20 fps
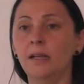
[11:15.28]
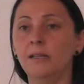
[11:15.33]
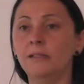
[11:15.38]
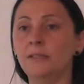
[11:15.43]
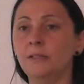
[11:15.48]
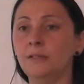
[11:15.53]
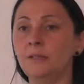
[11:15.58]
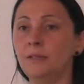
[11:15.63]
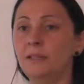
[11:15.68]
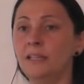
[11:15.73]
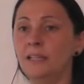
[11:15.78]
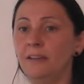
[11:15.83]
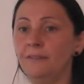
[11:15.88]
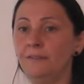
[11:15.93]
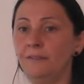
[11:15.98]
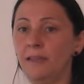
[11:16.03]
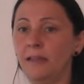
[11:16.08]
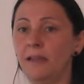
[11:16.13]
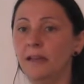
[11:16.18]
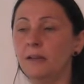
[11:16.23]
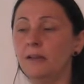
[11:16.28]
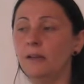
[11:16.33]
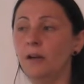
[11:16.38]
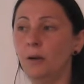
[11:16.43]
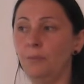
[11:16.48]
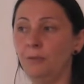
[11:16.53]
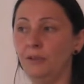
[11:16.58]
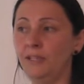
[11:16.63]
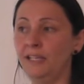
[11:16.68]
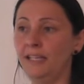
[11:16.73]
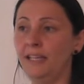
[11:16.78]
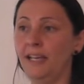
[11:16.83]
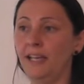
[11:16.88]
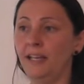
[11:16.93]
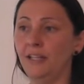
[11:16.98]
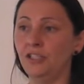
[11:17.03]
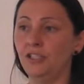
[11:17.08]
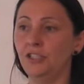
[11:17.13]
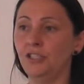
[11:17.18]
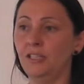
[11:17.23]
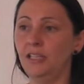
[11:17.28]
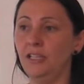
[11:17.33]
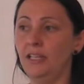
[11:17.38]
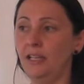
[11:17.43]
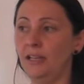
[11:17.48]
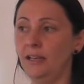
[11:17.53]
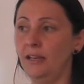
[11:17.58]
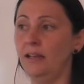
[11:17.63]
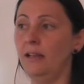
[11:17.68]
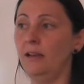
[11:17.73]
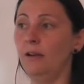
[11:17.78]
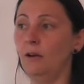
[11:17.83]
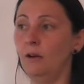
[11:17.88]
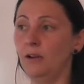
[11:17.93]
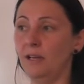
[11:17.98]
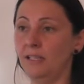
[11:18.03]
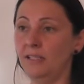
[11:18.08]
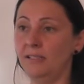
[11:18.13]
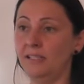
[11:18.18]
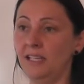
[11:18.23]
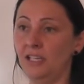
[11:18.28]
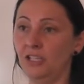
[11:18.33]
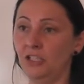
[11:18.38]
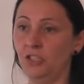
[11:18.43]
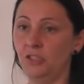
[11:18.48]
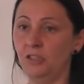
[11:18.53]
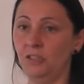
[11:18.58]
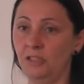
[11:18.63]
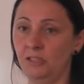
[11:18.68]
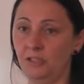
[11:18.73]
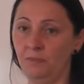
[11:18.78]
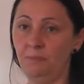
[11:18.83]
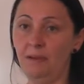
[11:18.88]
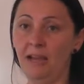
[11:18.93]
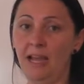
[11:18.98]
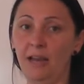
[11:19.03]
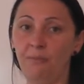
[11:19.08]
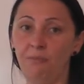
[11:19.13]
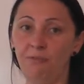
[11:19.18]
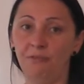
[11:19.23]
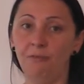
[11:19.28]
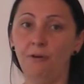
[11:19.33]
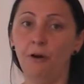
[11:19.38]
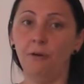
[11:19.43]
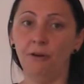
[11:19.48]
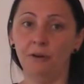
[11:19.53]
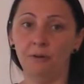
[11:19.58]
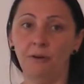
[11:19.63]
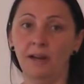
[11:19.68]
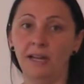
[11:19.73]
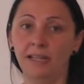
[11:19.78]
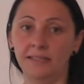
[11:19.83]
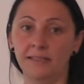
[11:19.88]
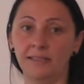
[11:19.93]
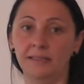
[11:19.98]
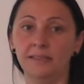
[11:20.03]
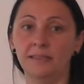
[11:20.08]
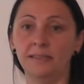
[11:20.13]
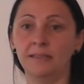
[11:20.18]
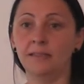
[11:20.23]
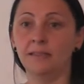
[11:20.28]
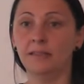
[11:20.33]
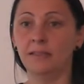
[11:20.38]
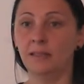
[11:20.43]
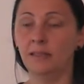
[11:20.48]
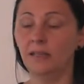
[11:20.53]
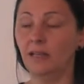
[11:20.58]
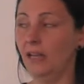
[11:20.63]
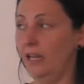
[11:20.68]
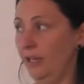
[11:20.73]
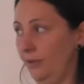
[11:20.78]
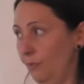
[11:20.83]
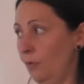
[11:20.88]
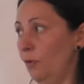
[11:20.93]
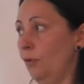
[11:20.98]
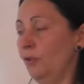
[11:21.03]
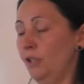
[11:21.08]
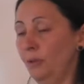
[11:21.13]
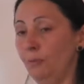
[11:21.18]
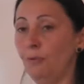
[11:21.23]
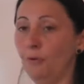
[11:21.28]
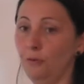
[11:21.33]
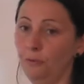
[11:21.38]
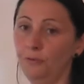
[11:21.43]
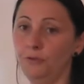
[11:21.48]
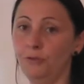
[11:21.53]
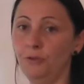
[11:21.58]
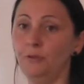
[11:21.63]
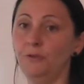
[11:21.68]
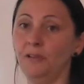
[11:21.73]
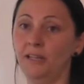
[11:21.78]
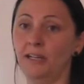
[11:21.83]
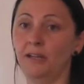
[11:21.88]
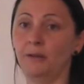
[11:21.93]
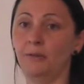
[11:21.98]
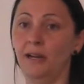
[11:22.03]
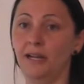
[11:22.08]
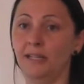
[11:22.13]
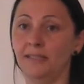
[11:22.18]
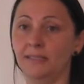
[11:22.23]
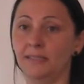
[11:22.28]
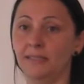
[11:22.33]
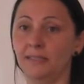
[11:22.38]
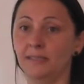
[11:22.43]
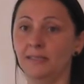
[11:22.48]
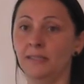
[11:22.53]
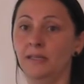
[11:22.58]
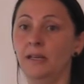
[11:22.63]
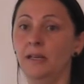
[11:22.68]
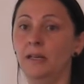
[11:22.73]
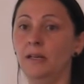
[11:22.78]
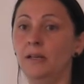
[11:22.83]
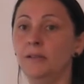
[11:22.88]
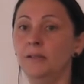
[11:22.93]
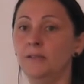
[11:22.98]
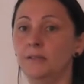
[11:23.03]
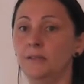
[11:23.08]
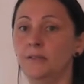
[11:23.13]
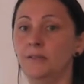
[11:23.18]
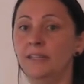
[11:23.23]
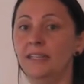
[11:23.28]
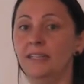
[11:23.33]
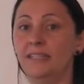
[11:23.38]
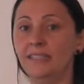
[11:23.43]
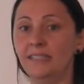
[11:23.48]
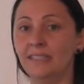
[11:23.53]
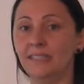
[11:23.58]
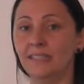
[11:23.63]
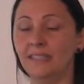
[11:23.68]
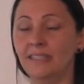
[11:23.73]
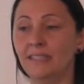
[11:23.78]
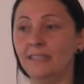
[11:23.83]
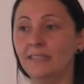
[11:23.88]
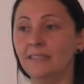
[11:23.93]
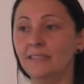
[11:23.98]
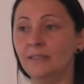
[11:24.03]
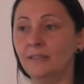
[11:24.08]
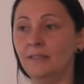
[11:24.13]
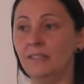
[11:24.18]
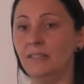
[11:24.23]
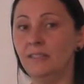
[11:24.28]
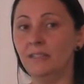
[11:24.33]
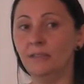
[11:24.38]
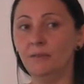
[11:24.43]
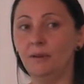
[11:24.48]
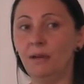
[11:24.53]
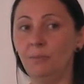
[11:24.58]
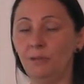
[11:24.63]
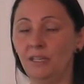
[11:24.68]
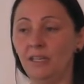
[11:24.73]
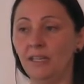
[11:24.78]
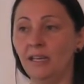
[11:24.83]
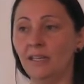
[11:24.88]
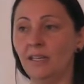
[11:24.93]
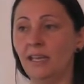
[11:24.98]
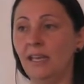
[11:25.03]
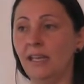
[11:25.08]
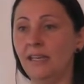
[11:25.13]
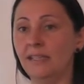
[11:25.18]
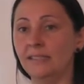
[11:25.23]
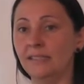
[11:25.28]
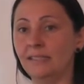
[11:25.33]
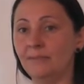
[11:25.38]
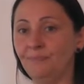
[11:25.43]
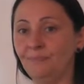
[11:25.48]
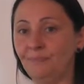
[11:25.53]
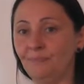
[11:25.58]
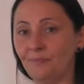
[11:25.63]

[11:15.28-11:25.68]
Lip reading: So if the communication in an organization is bad before a crisis, it won't improve during a crisis. So in the Ribena case,